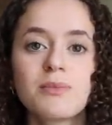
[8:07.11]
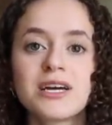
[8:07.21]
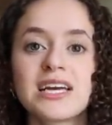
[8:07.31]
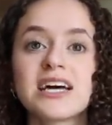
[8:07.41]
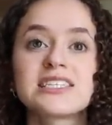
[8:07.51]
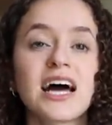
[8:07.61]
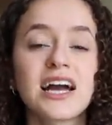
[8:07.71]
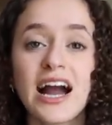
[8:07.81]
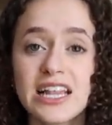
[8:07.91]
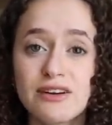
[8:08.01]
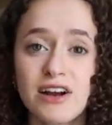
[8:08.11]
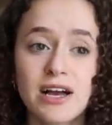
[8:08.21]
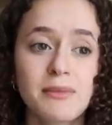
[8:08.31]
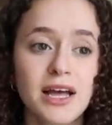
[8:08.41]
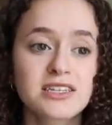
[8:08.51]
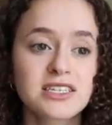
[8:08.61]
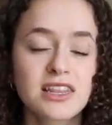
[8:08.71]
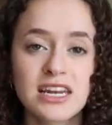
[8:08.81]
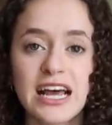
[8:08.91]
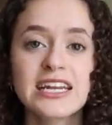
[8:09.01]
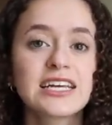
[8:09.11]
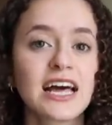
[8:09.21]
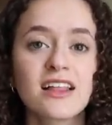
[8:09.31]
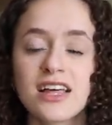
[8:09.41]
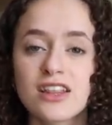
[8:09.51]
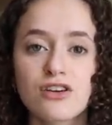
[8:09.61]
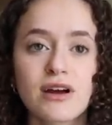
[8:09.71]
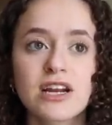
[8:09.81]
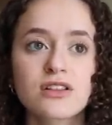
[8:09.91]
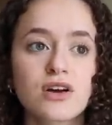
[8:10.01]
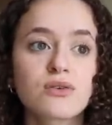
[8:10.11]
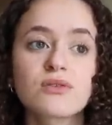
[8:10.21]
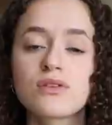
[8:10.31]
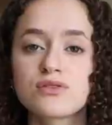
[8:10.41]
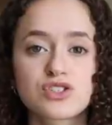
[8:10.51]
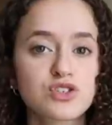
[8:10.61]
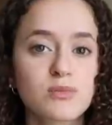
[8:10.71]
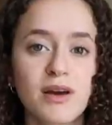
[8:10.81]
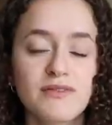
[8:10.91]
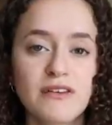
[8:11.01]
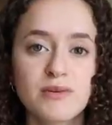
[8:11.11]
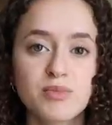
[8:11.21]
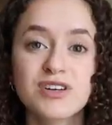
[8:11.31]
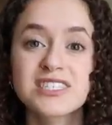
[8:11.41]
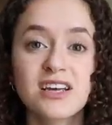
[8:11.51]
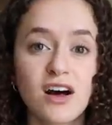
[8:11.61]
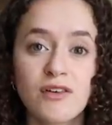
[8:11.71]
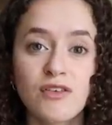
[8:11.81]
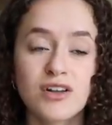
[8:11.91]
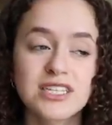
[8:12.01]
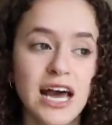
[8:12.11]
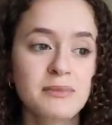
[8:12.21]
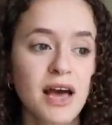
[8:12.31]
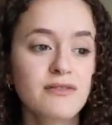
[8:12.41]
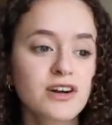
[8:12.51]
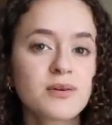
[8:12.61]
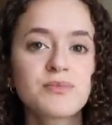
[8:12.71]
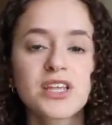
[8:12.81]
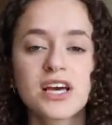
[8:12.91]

But yes, I highly recommend The Nightingale and The Great Alone. Those are two of my favorite books of all time ever.